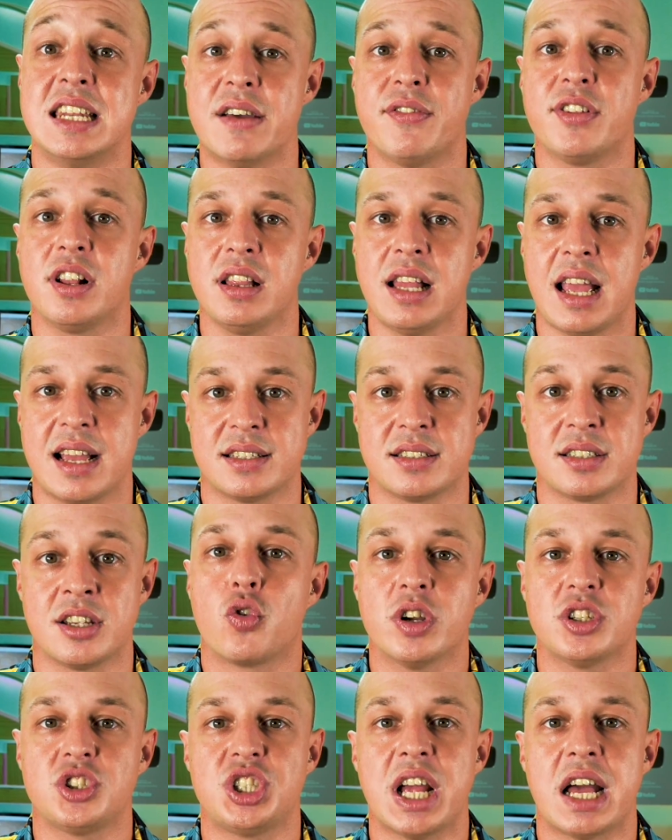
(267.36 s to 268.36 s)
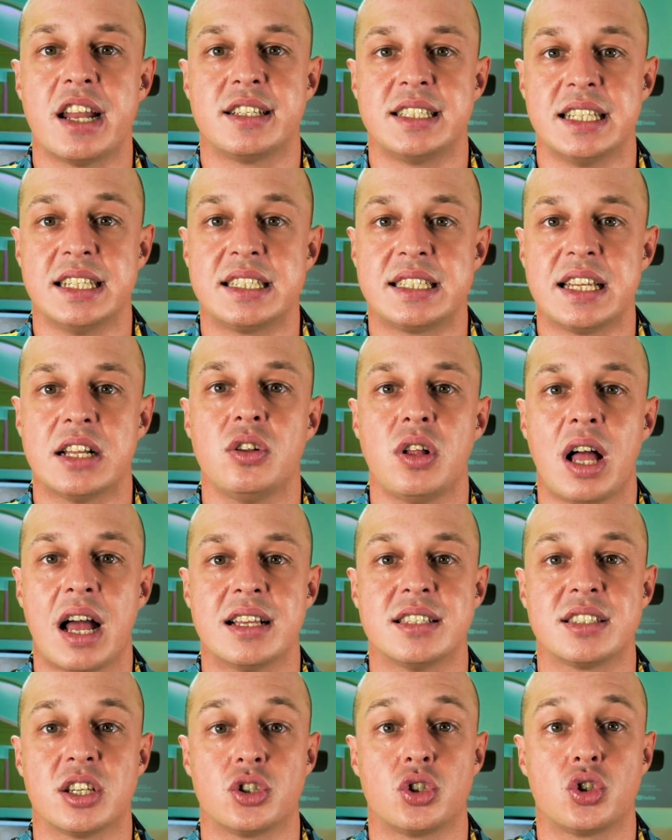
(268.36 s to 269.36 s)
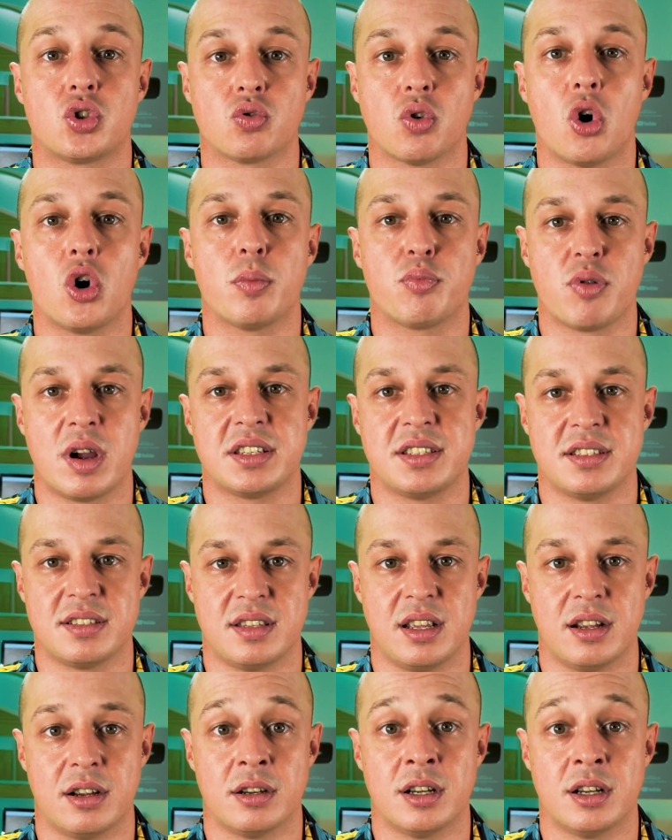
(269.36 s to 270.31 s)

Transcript: Nevertheless, Christianity still has a strong presence there,